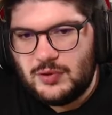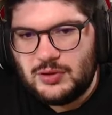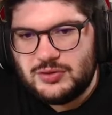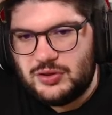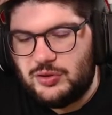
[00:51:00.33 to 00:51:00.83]

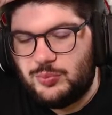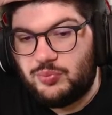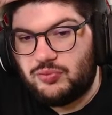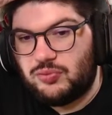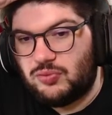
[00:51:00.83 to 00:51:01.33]
So you
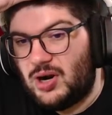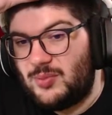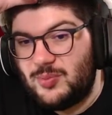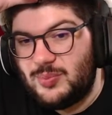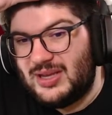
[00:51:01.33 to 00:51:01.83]

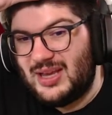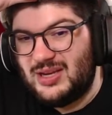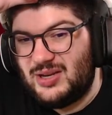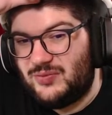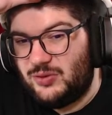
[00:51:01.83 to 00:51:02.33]
probably,
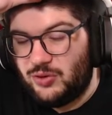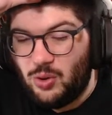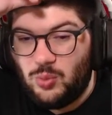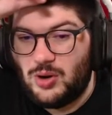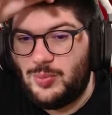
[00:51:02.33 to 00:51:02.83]
and if you
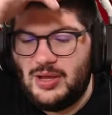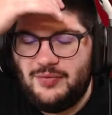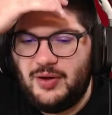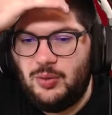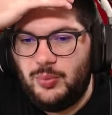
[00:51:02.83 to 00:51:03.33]
don't want to play
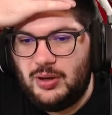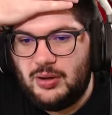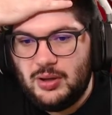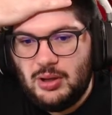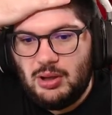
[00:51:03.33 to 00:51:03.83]
Veltman,
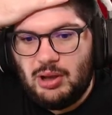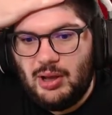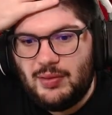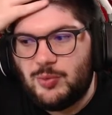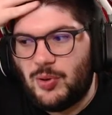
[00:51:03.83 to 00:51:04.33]

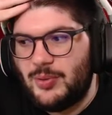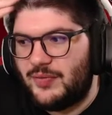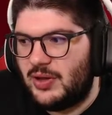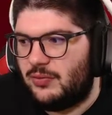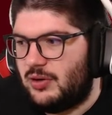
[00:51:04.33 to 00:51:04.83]
uh, then you probably have
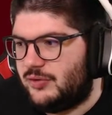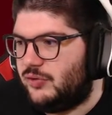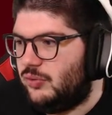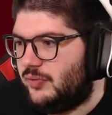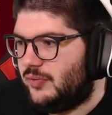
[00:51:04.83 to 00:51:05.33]
to get rid of
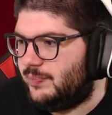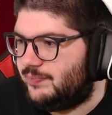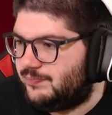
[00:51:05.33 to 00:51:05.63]
two of them.